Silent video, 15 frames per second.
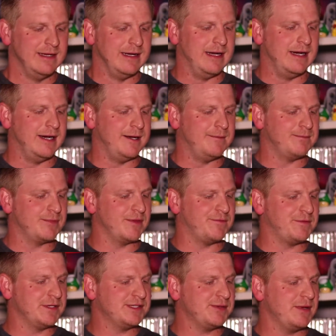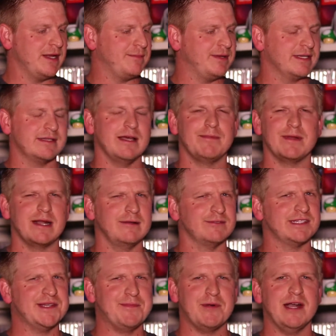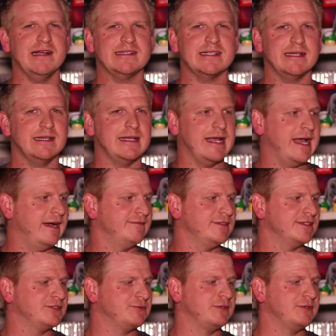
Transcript: The first one I picked up, and I was surprised I didn't have this